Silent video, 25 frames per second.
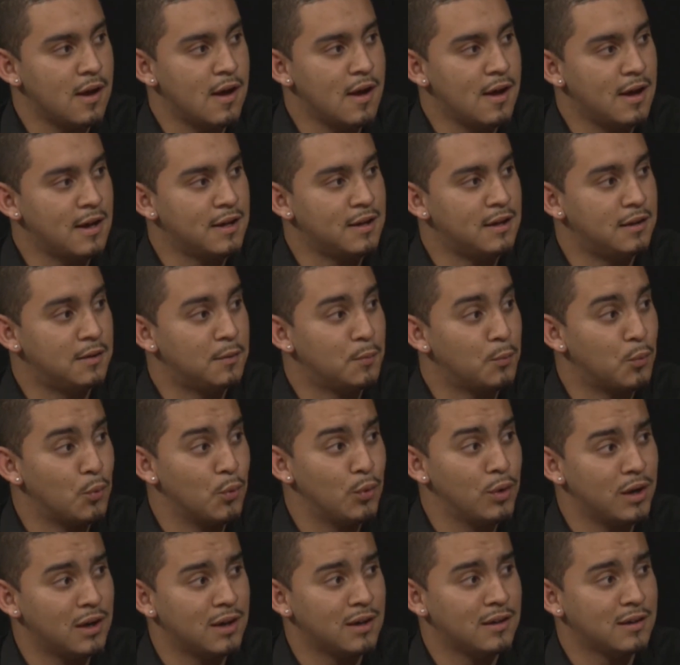
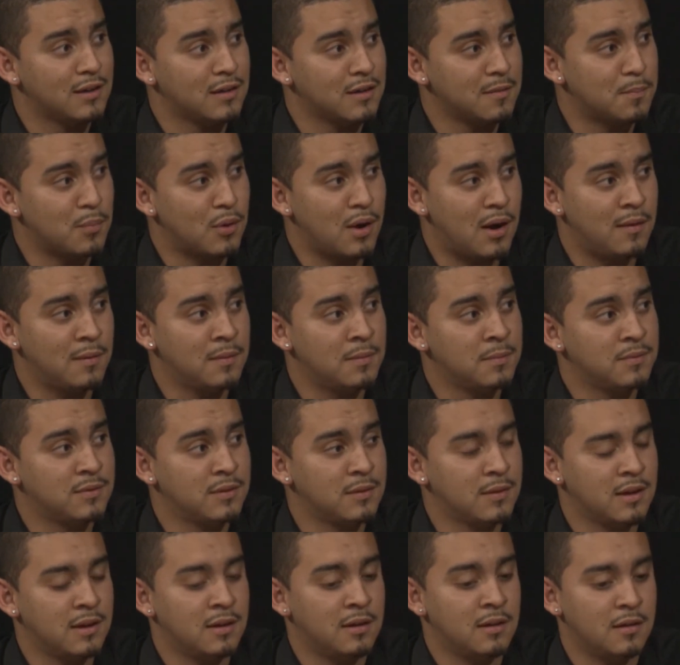rooted problems
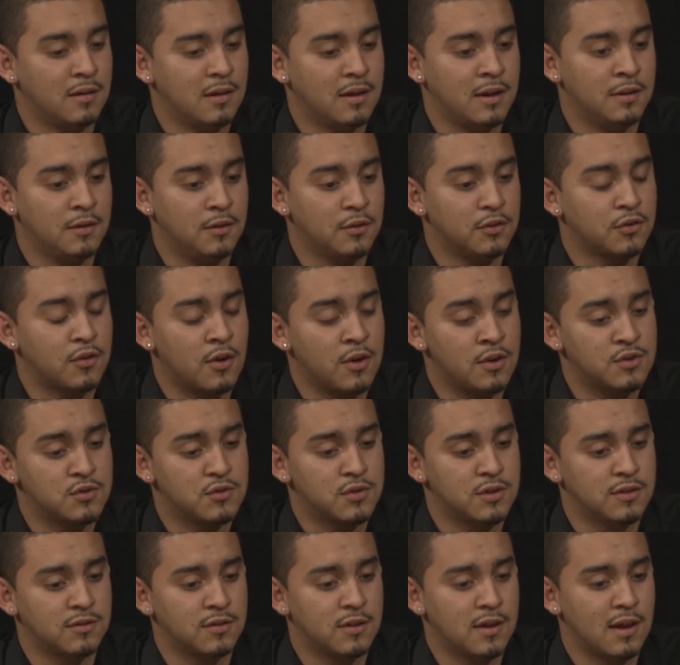in those
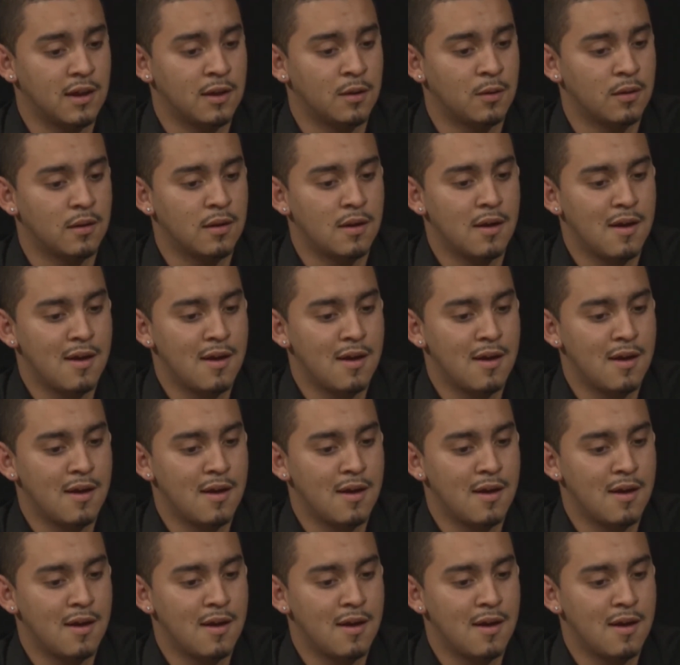countries, and